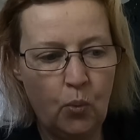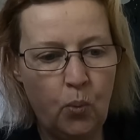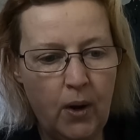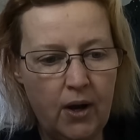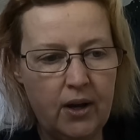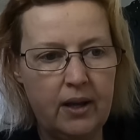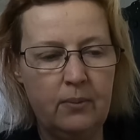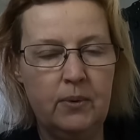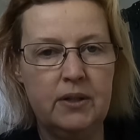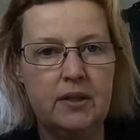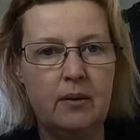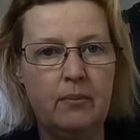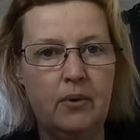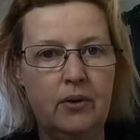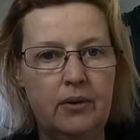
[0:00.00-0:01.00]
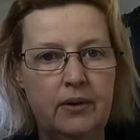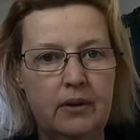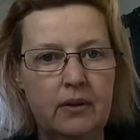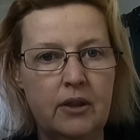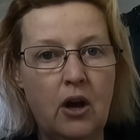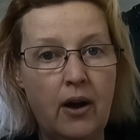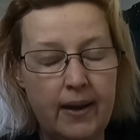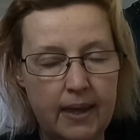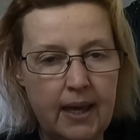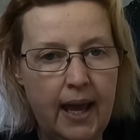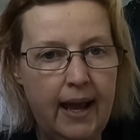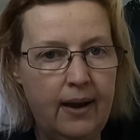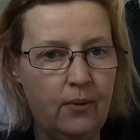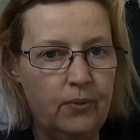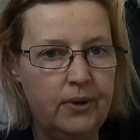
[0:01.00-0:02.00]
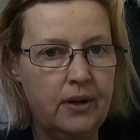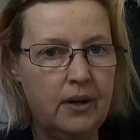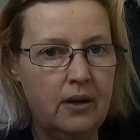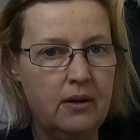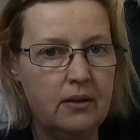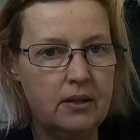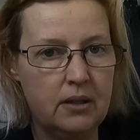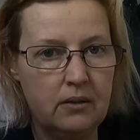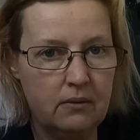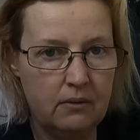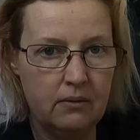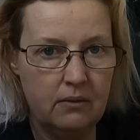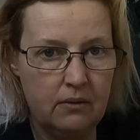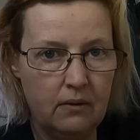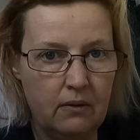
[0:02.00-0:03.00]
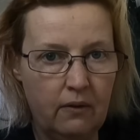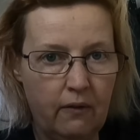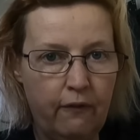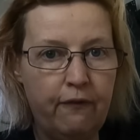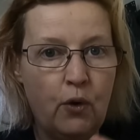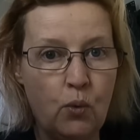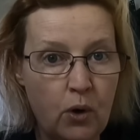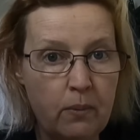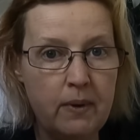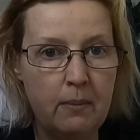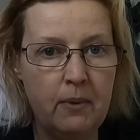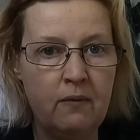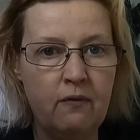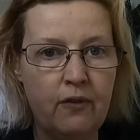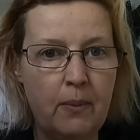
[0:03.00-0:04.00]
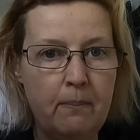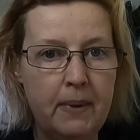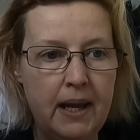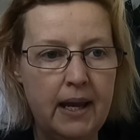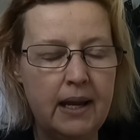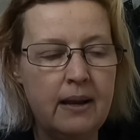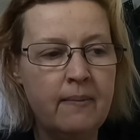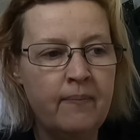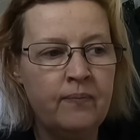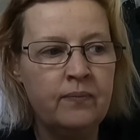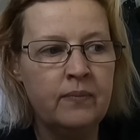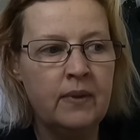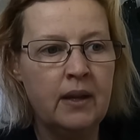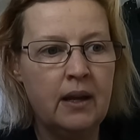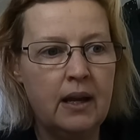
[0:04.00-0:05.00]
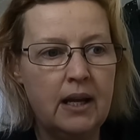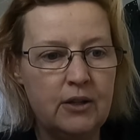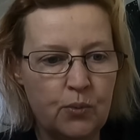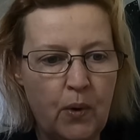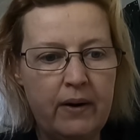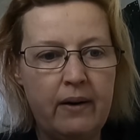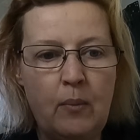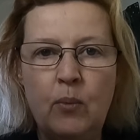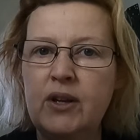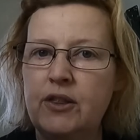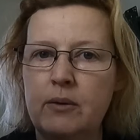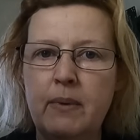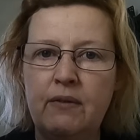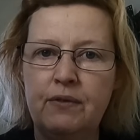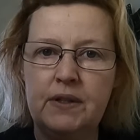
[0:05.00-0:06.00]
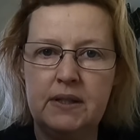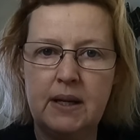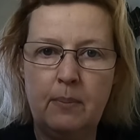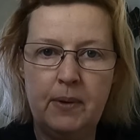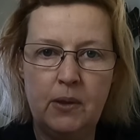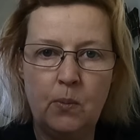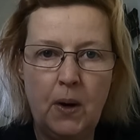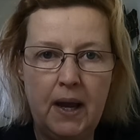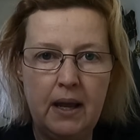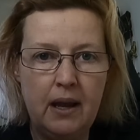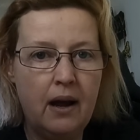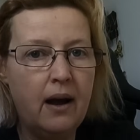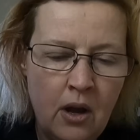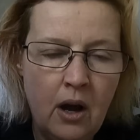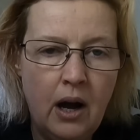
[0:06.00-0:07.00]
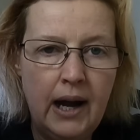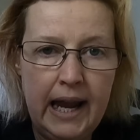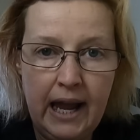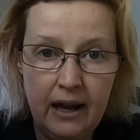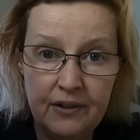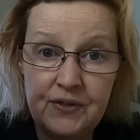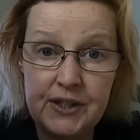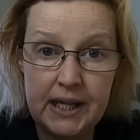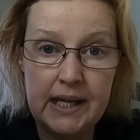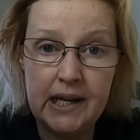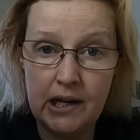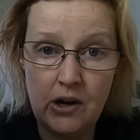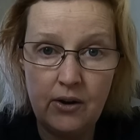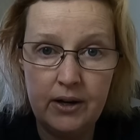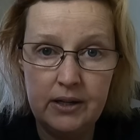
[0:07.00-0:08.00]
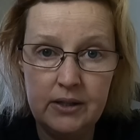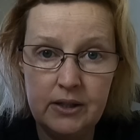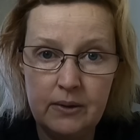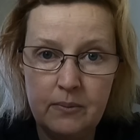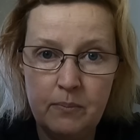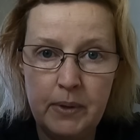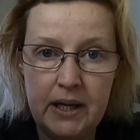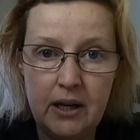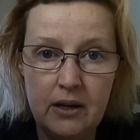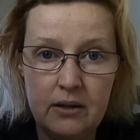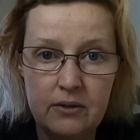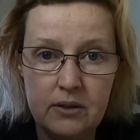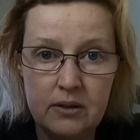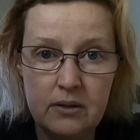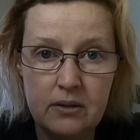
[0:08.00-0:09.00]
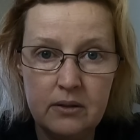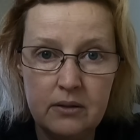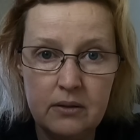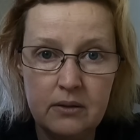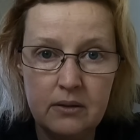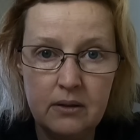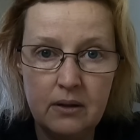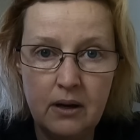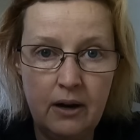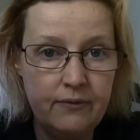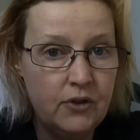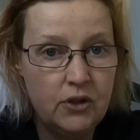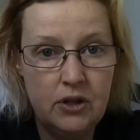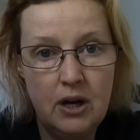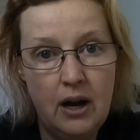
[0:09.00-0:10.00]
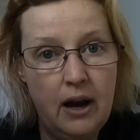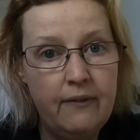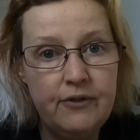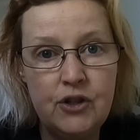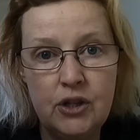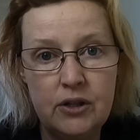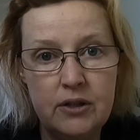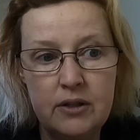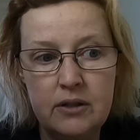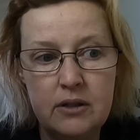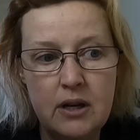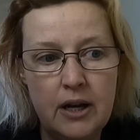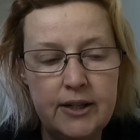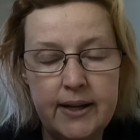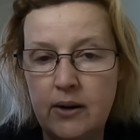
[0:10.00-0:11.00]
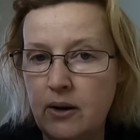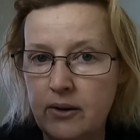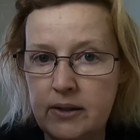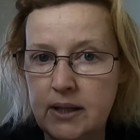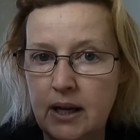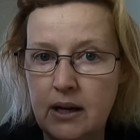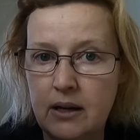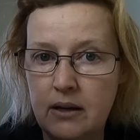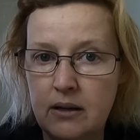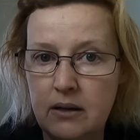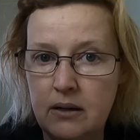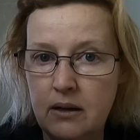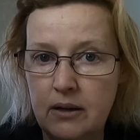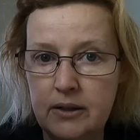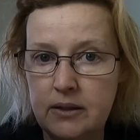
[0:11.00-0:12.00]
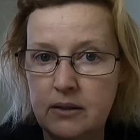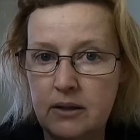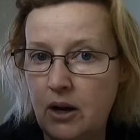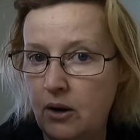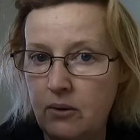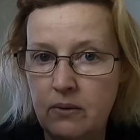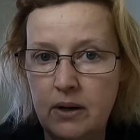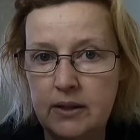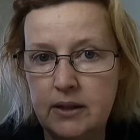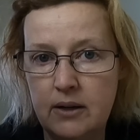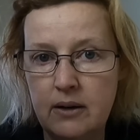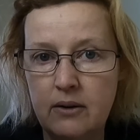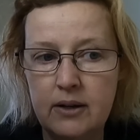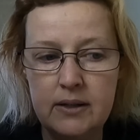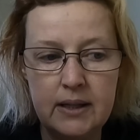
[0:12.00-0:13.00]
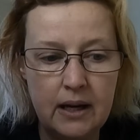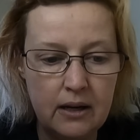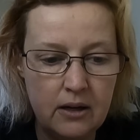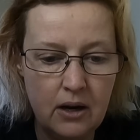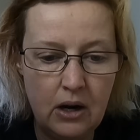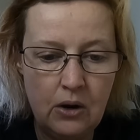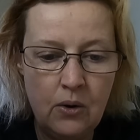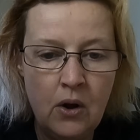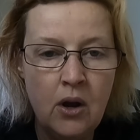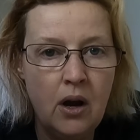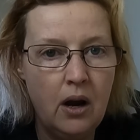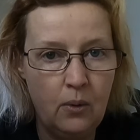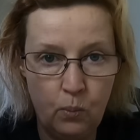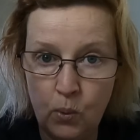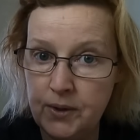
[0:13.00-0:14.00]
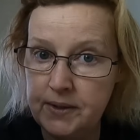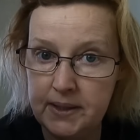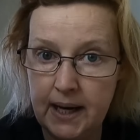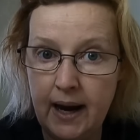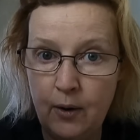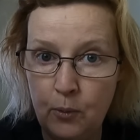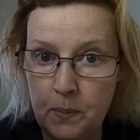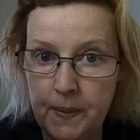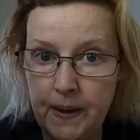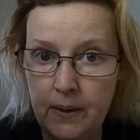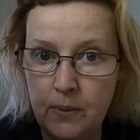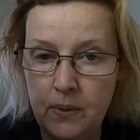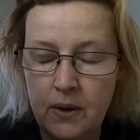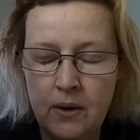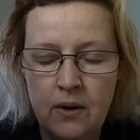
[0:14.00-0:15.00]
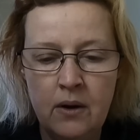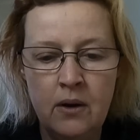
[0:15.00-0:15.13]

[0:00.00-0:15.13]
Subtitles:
working with someone that I count as full commitment from me is where I'm with them every step of the way. I have declined because I don't like saying no. I don't like saying no. I want to help you.